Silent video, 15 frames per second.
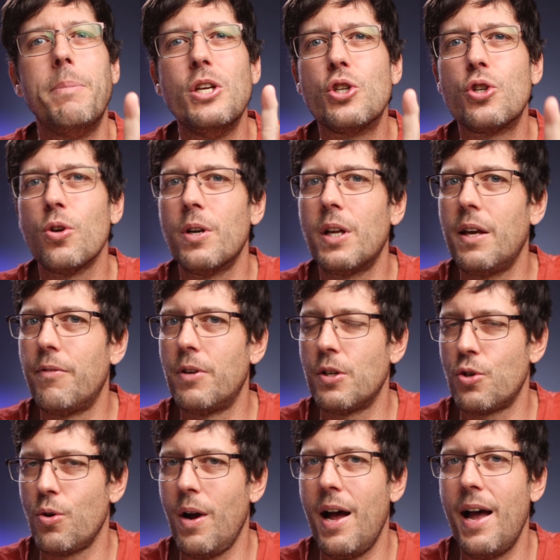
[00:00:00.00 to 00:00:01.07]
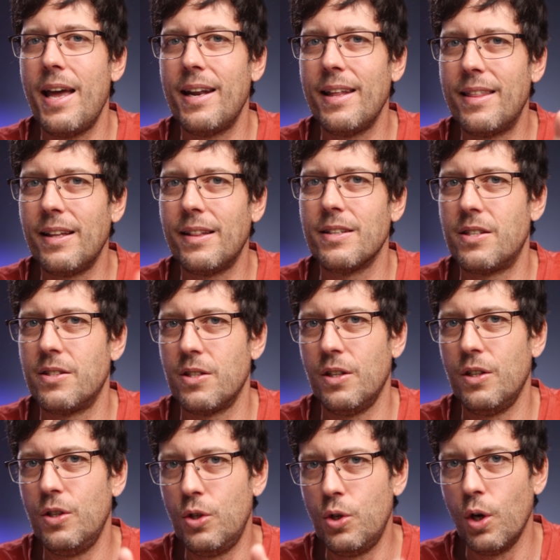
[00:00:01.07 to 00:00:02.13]
be sure to give it a try and I think this is a
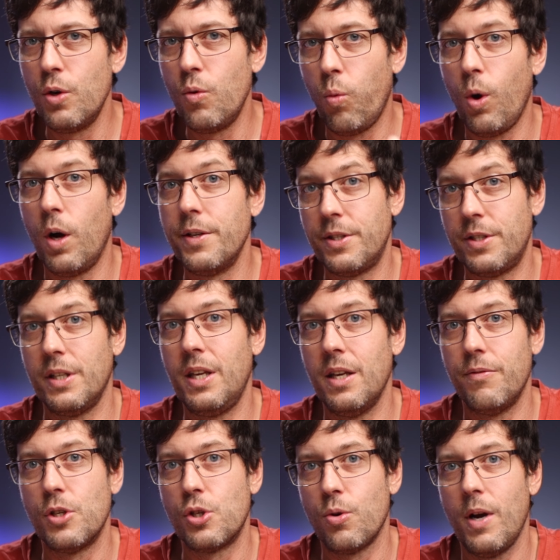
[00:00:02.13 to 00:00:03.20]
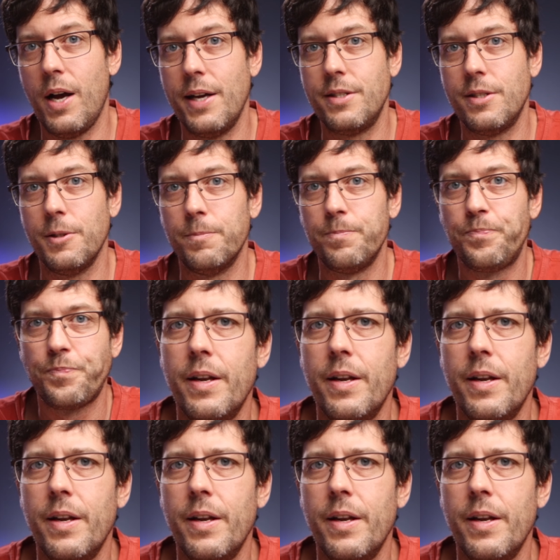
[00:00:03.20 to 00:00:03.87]
good one to give a try to.